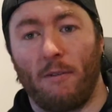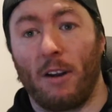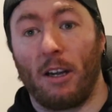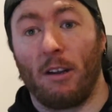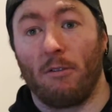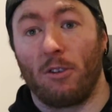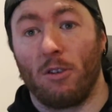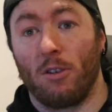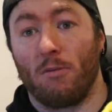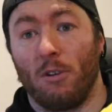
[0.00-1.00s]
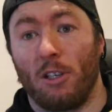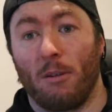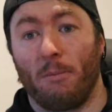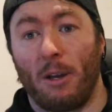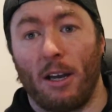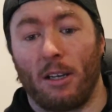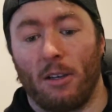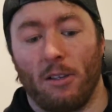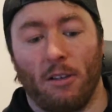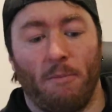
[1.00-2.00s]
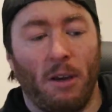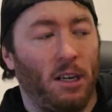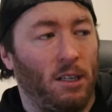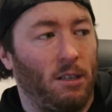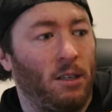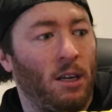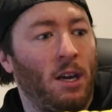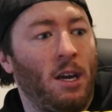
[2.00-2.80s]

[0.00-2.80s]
any shoes really jump out, because I've been